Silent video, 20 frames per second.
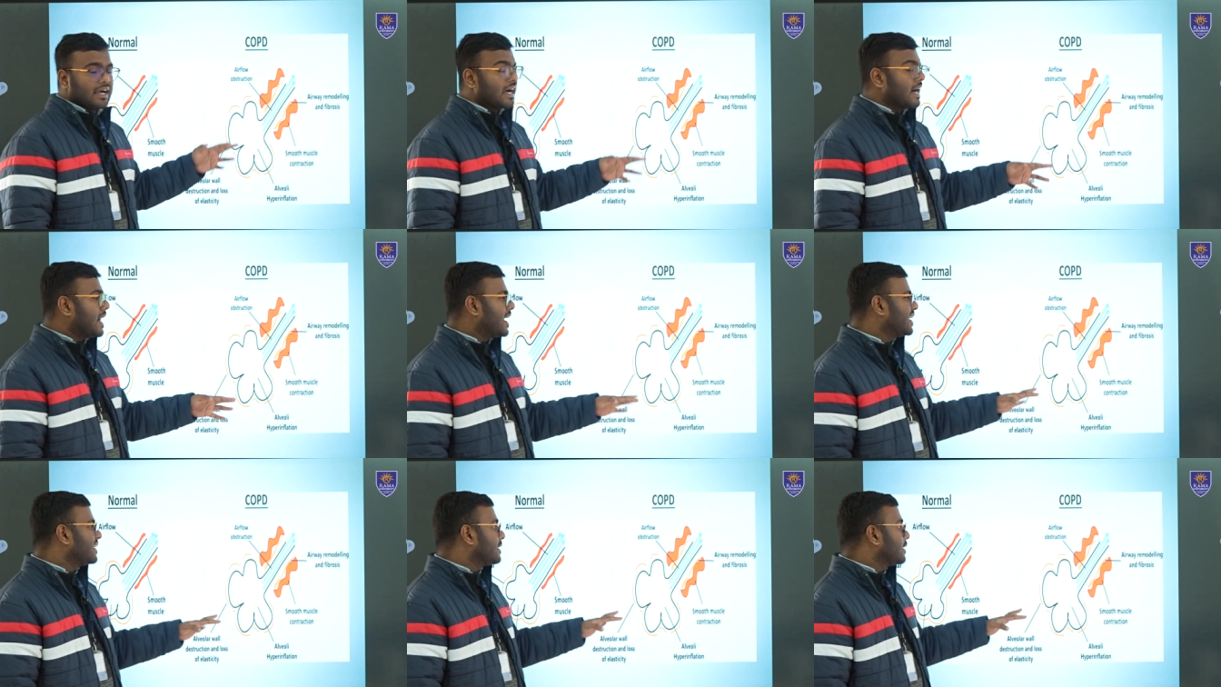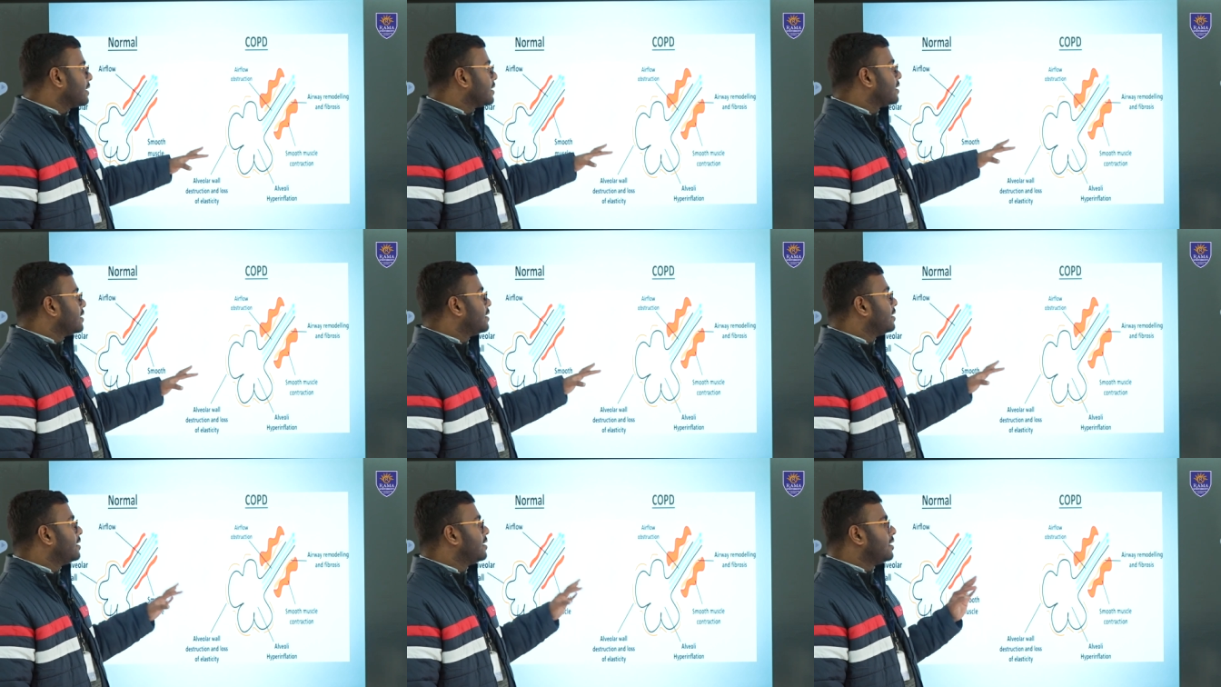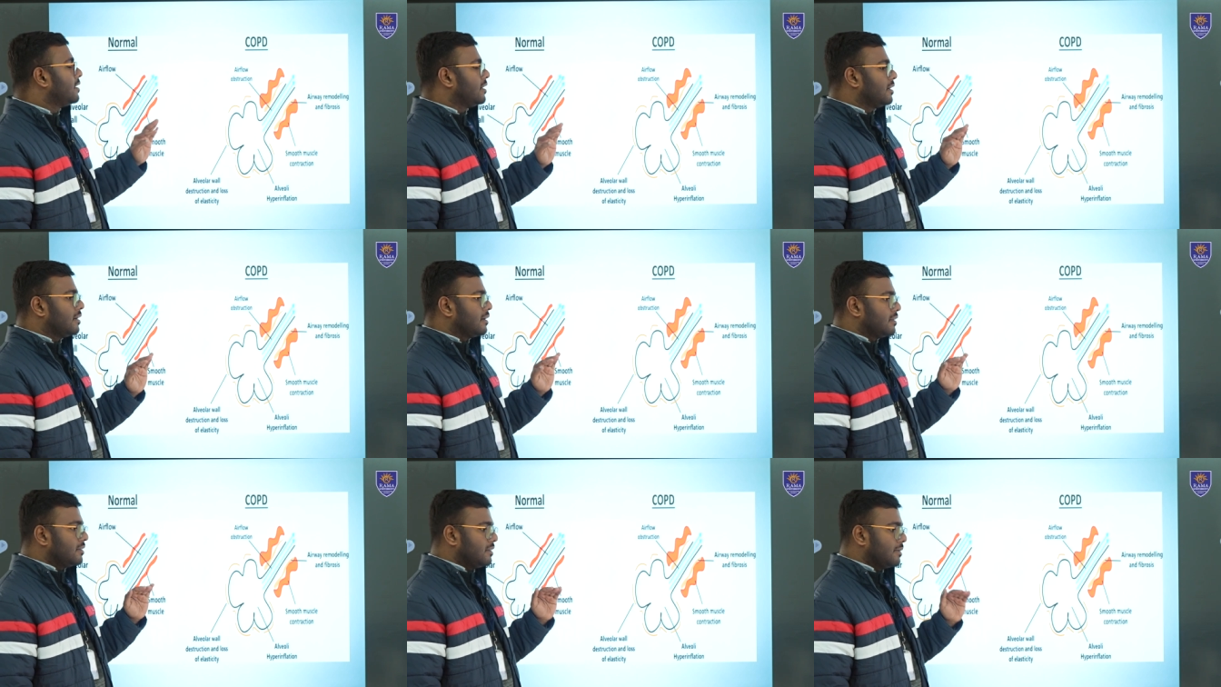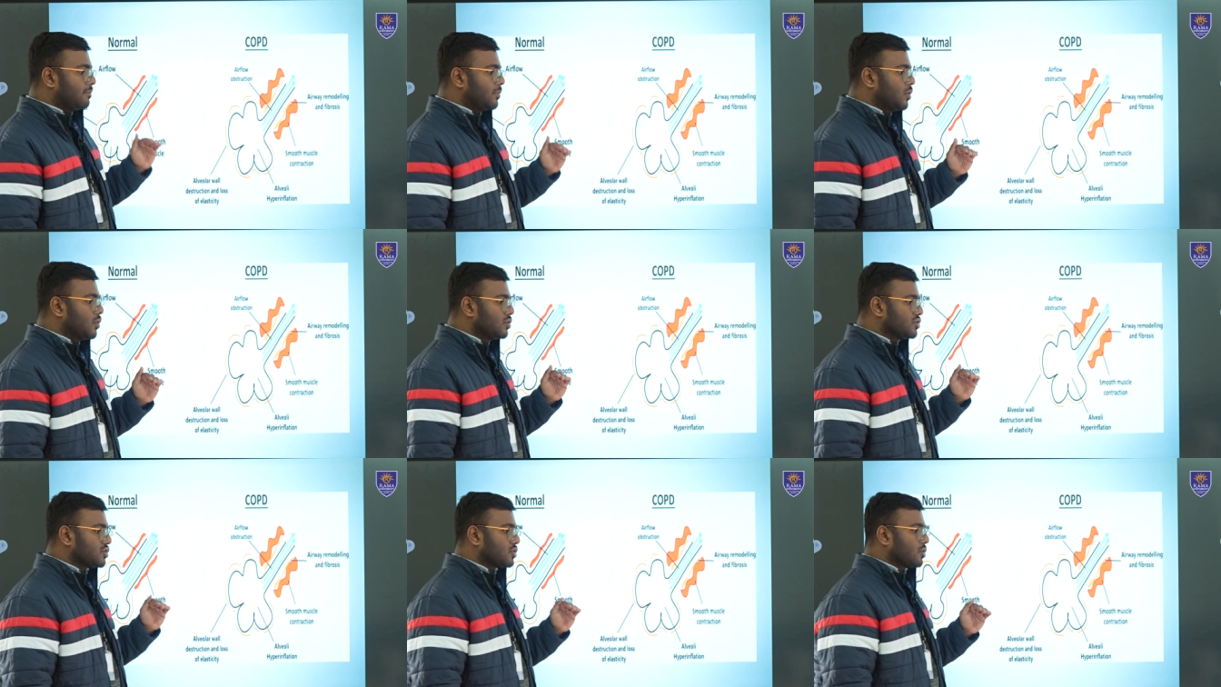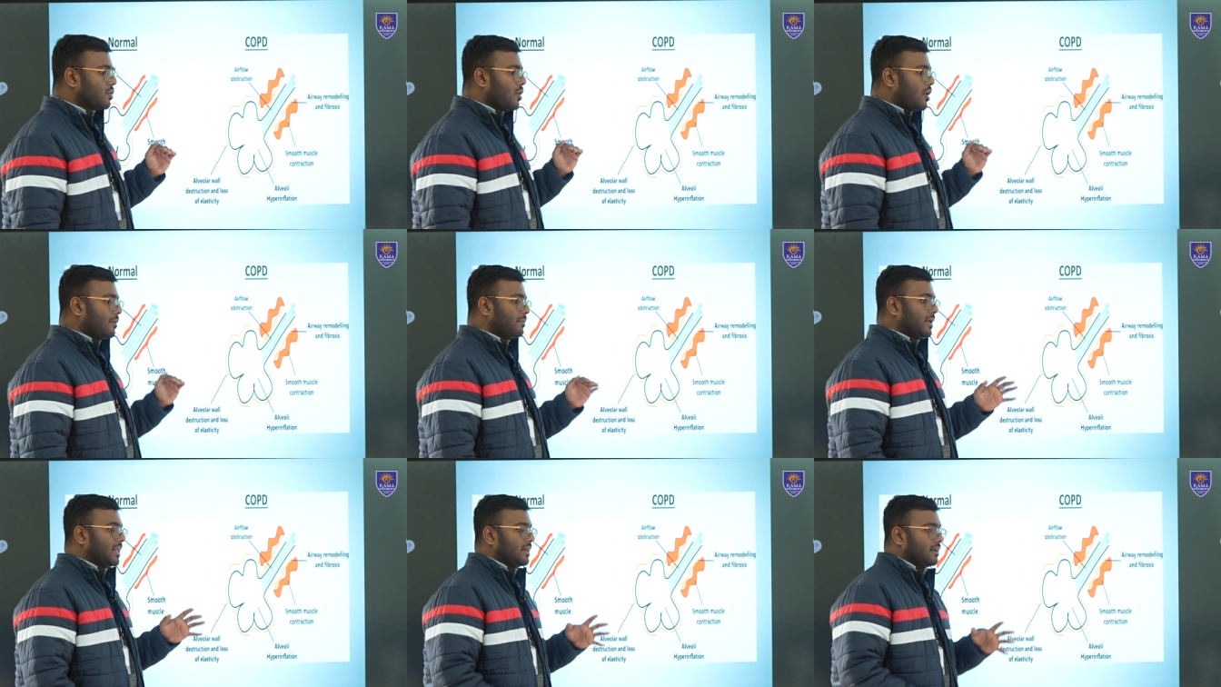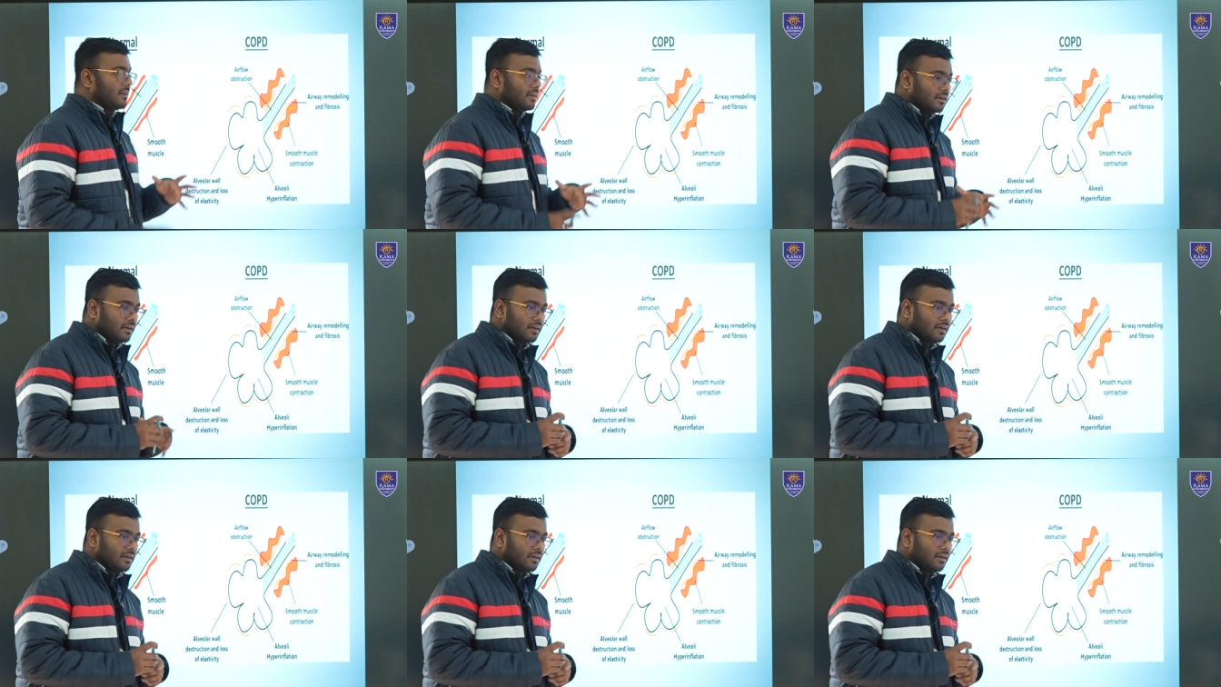And the most common